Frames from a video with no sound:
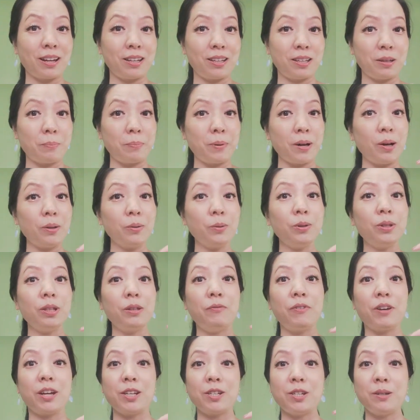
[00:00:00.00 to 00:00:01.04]
click the bell
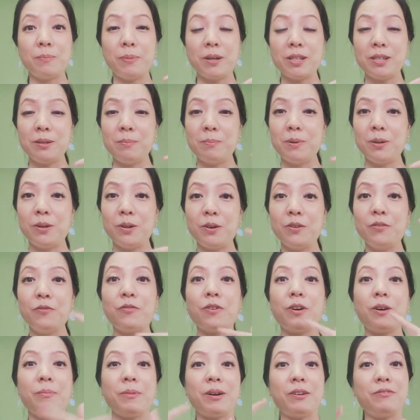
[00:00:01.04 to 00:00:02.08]
notification button below
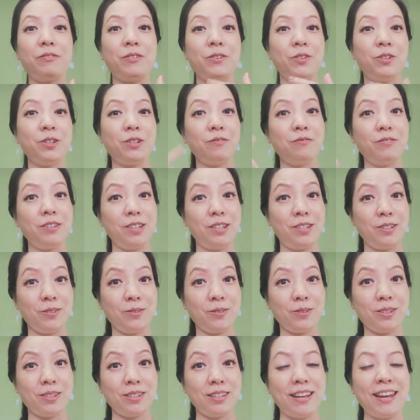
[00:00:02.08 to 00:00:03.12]
for my future videos.